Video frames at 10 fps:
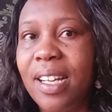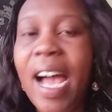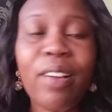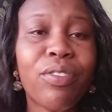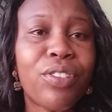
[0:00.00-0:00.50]

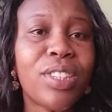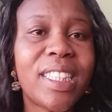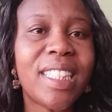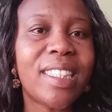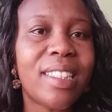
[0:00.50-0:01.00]
And of course
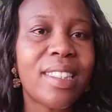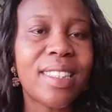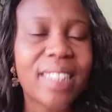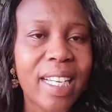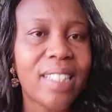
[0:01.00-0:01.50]
she
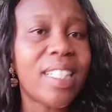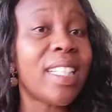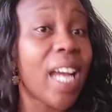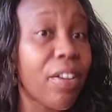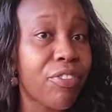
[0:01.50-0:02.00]
said
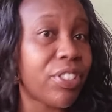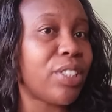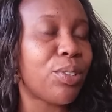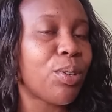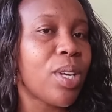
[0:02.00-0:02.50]
in her
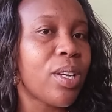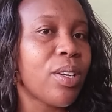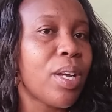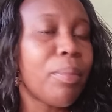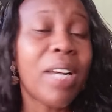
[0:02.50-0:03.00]
video,
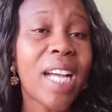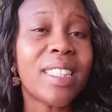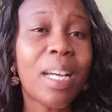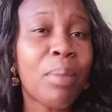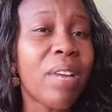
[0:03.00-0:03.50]

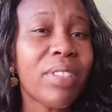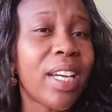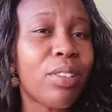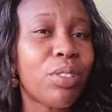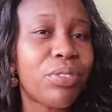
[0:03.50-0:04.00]
guys, I'm having
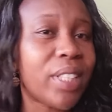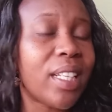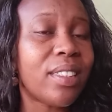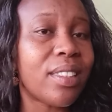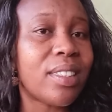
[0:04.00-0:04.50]
a lot of
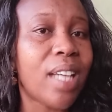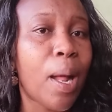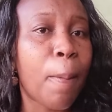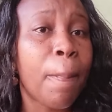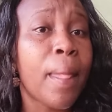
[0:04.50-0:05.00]
challenges
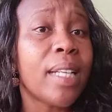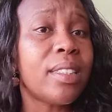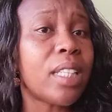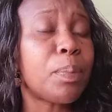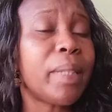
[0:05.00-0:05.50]

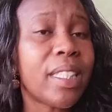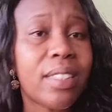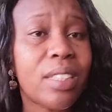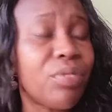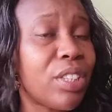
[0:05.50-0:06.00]
just spinning
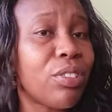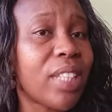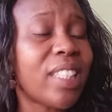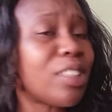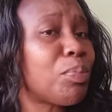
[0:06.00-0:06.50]
these videos.
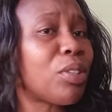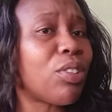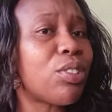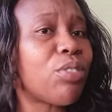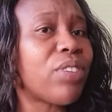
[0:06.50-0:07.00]
And it's
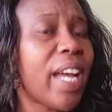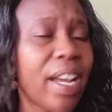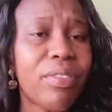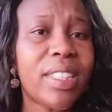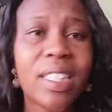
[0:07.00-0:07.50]
because of
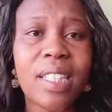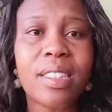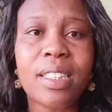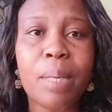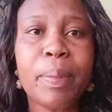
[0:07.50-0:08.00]
everything that
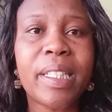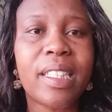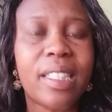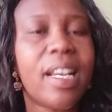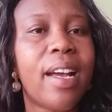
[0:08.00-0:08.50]
is
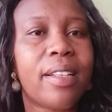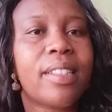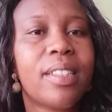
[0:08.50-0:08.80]
happening here.